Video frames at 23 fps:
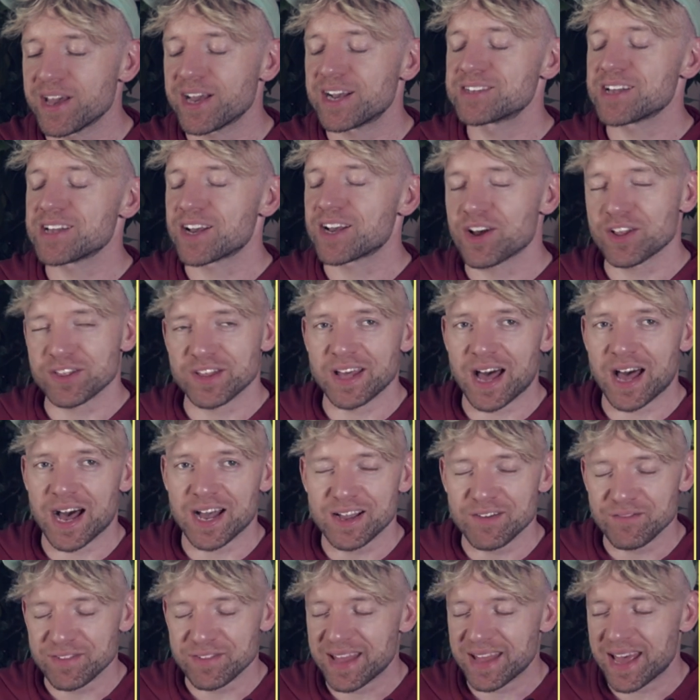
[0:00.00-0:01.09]
update, because I got
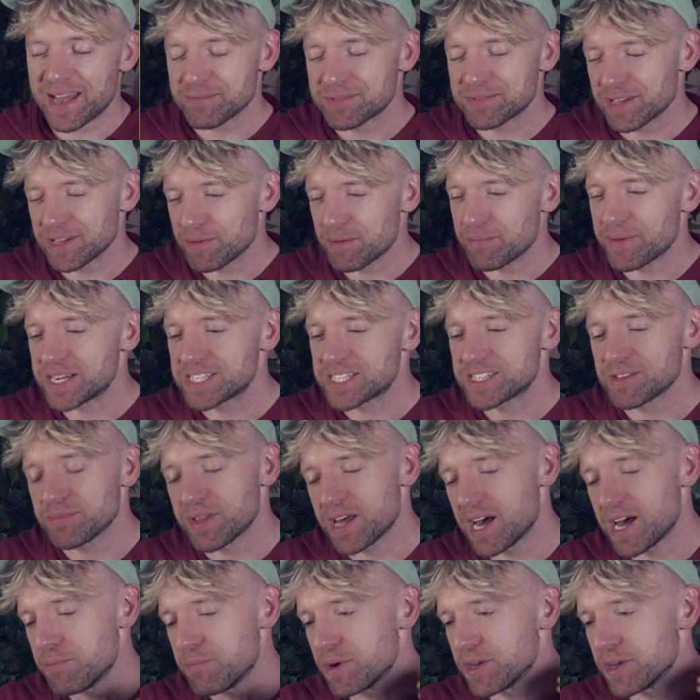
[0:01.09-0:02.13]
the names a little bit mixed up there,